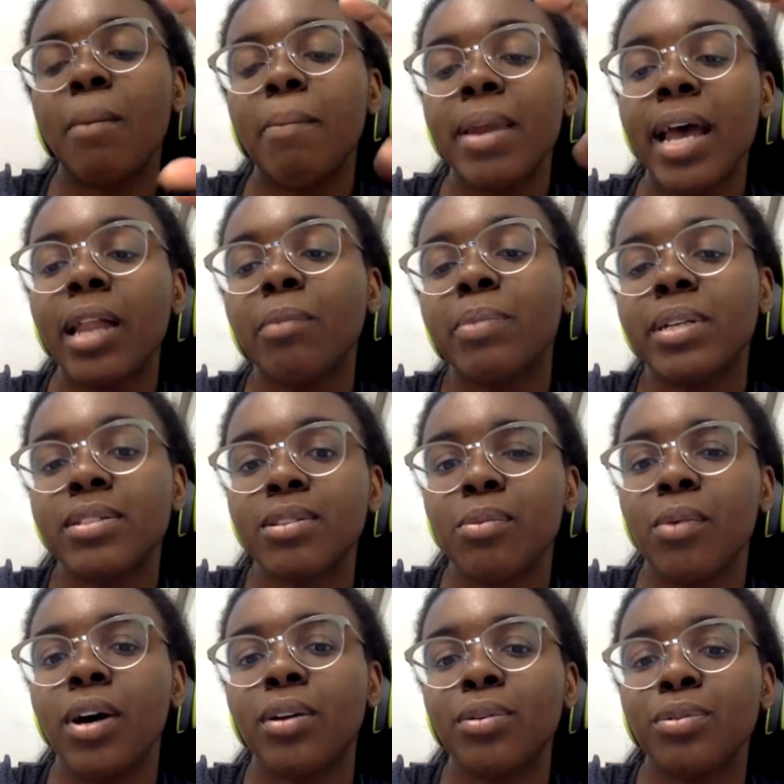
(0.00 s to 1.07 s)
Penelope is the
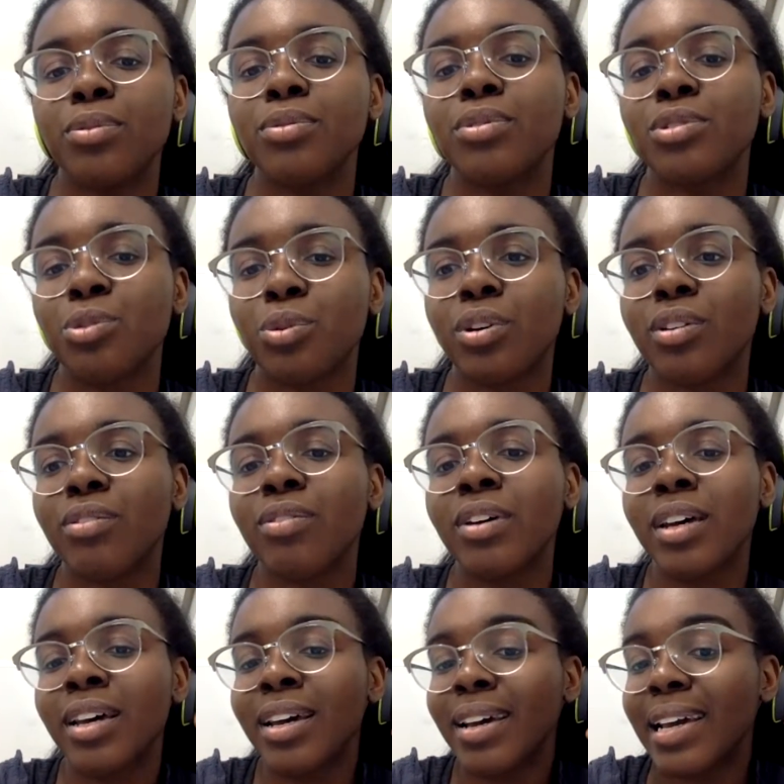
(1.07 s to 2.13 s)
one who's sort of
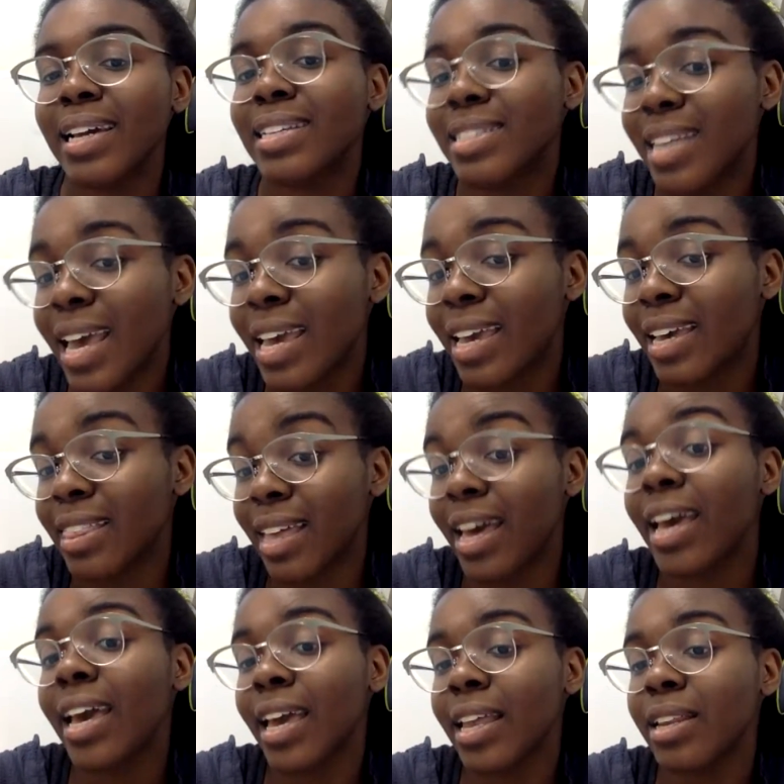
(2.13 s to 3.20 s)
is taking the
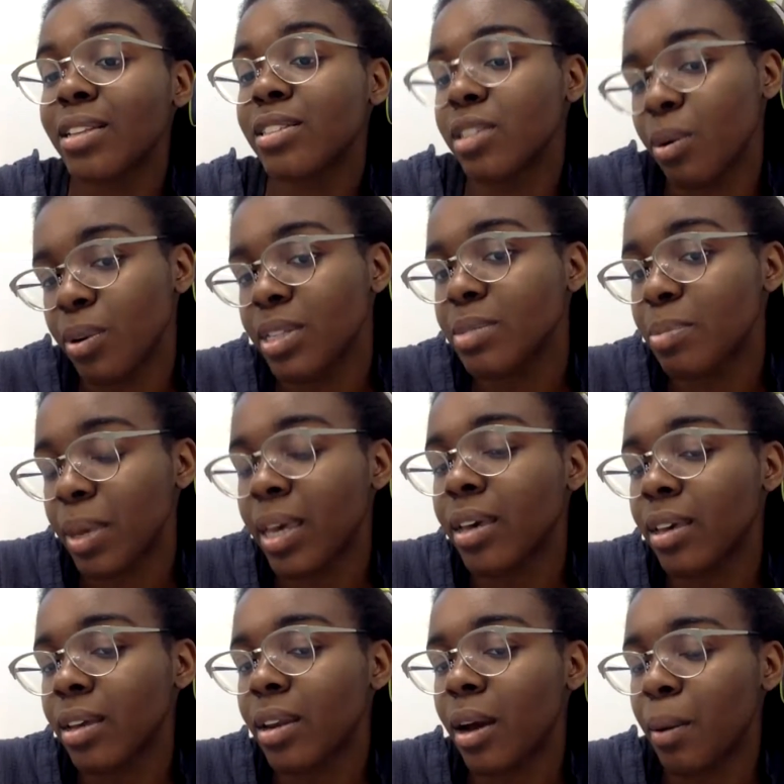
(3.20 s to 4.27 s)
hit, so to speak,
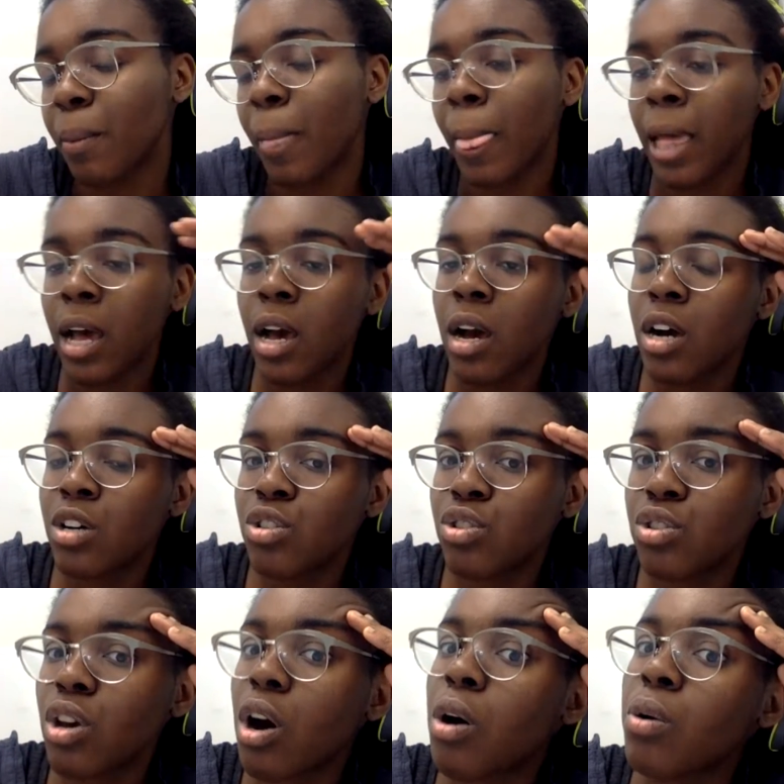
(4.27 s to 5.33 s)

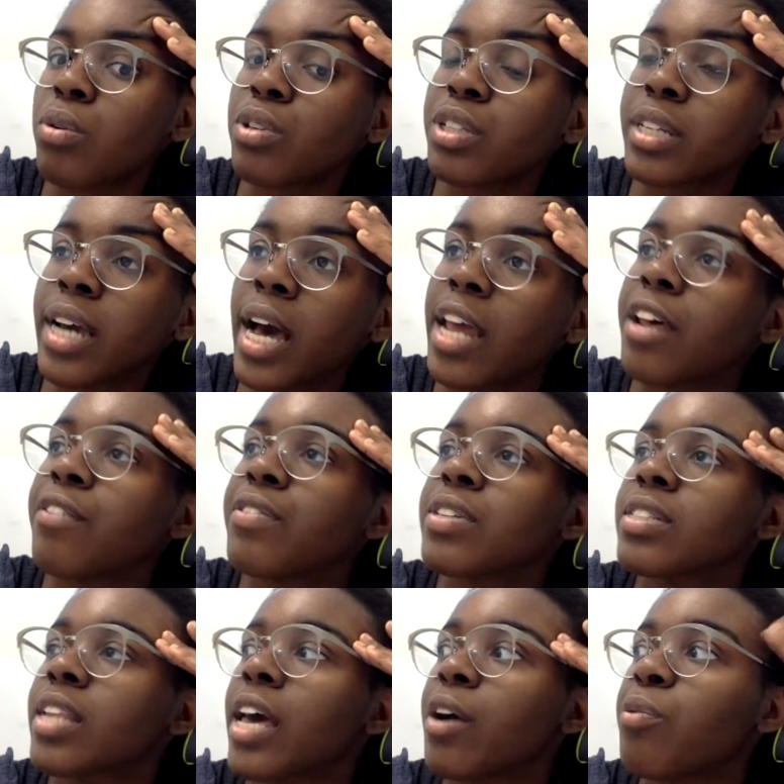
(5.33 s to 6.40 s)
So she kind of
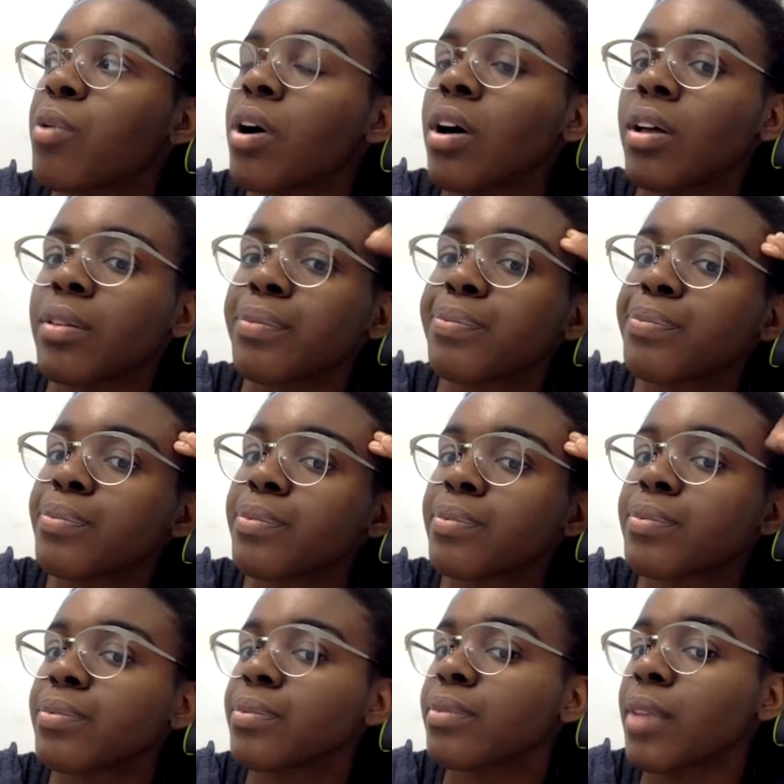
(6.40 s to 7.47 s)
is like, well,
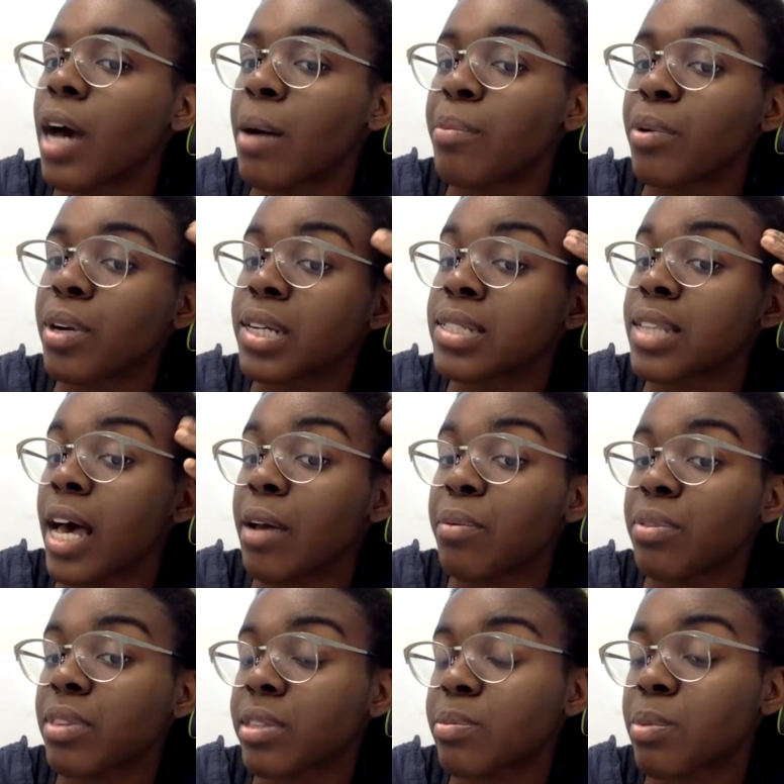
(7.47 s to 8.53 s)
I'm going to side
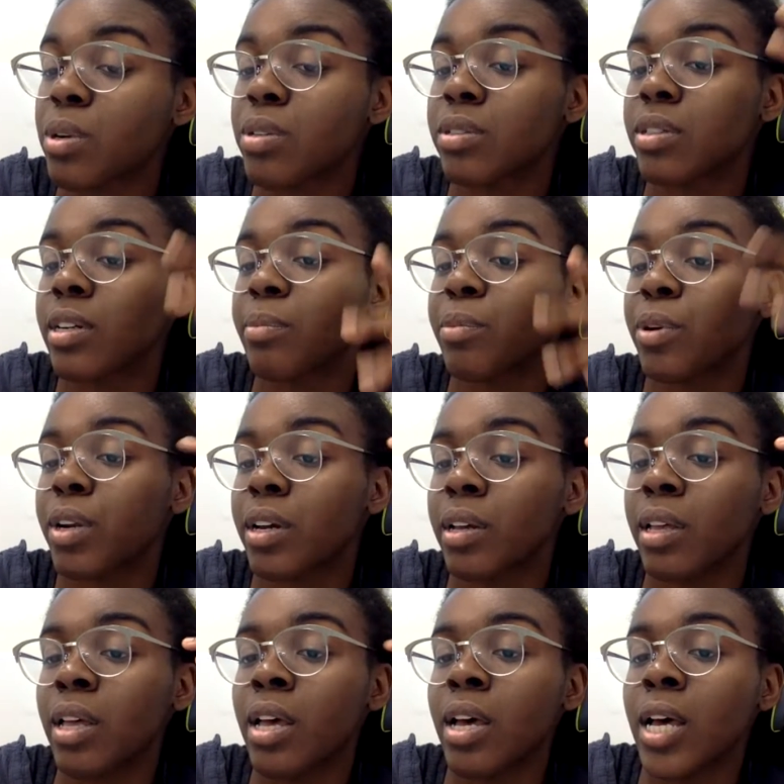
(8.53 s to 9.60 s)
with this person. I'm going to
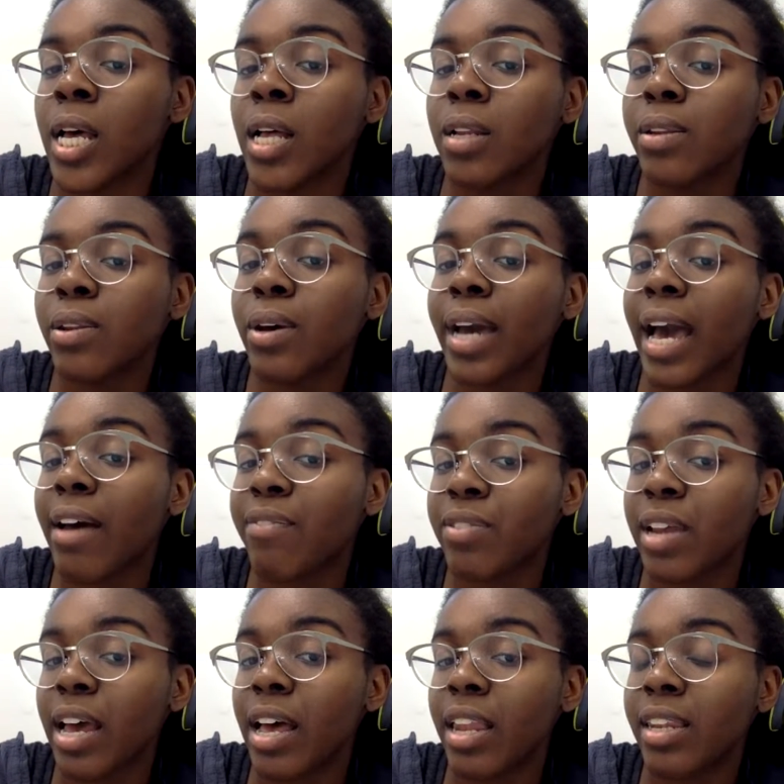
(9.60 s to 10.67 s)
look
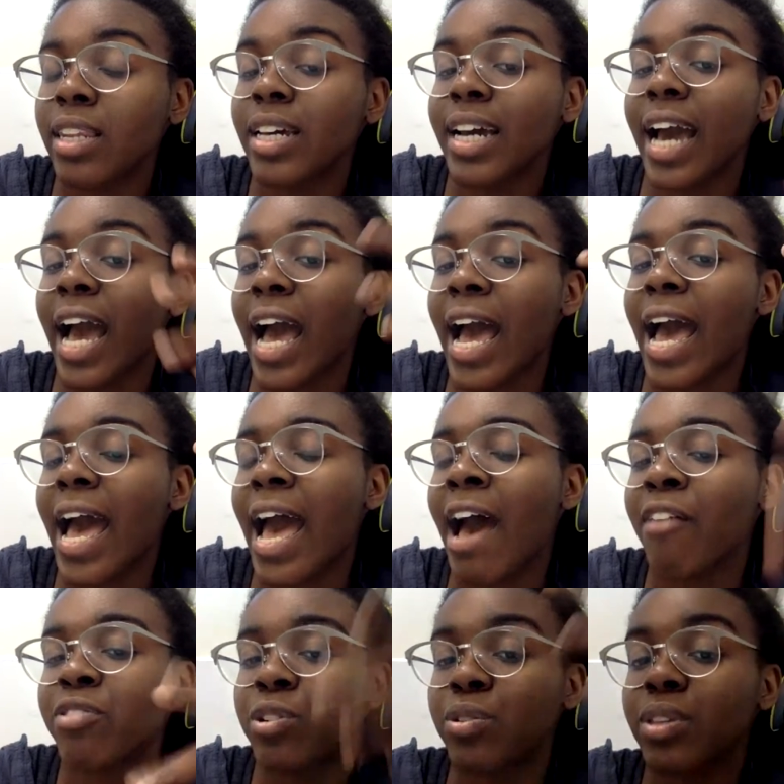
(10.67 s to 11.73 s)
at
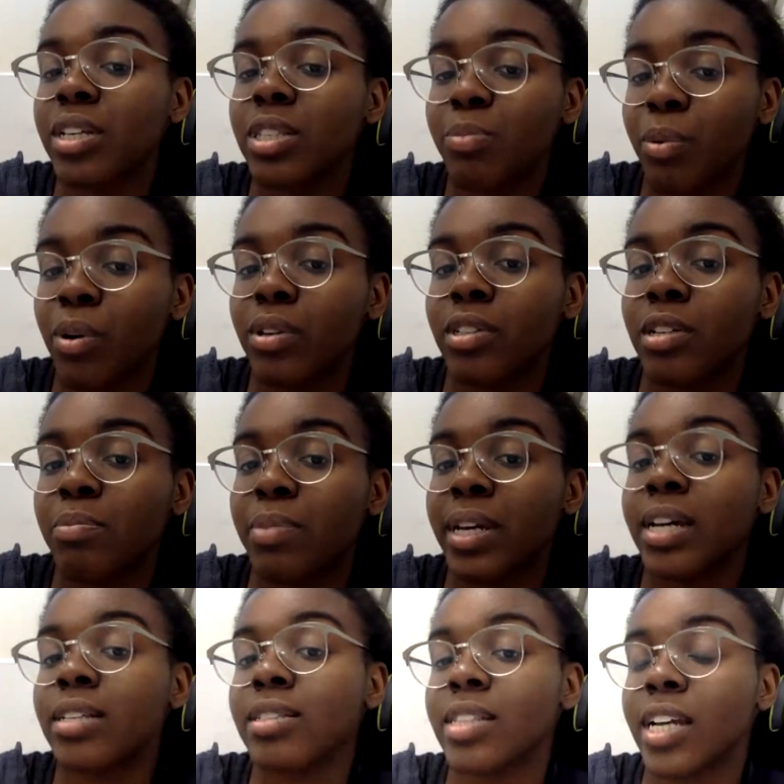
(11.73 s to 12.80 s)
after this person
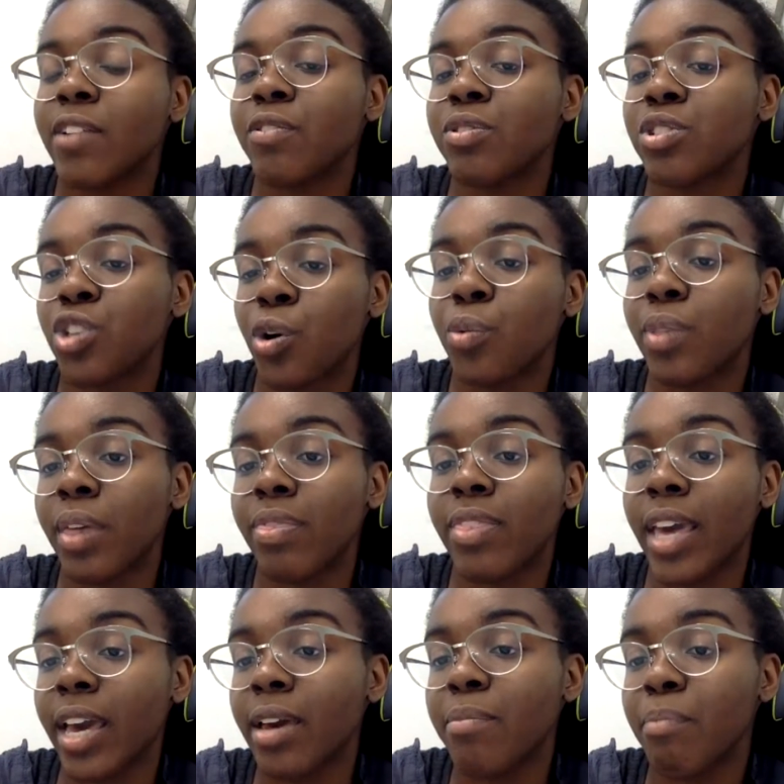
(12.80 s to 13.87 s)
because they've shown that
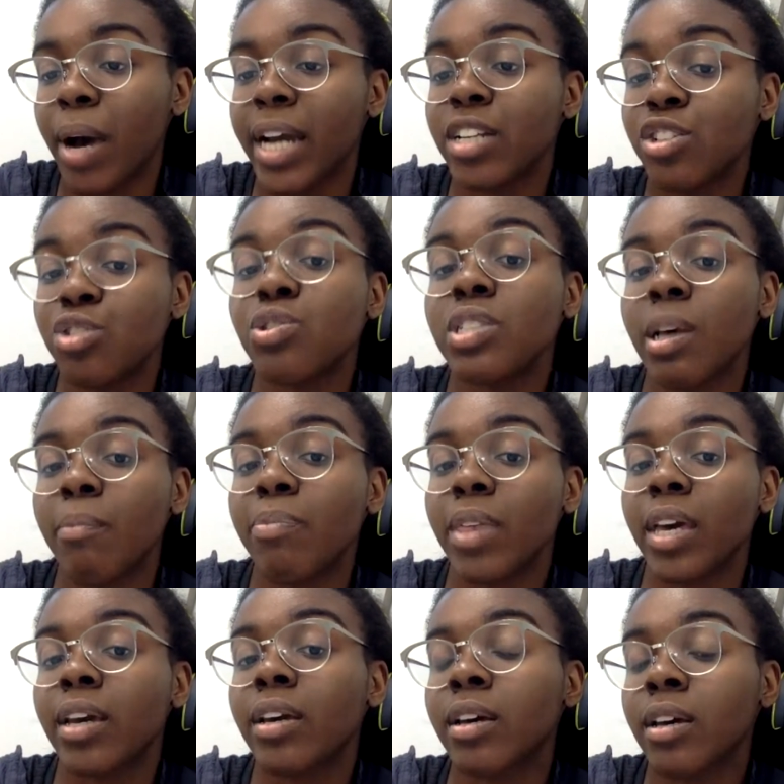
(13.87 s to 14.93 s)
they might do
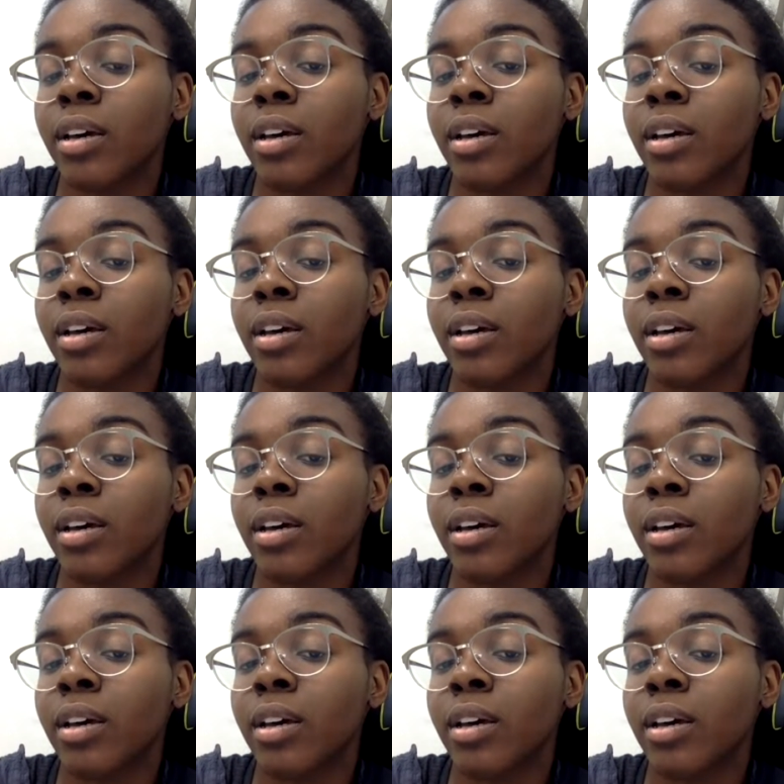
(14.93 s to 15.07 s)
something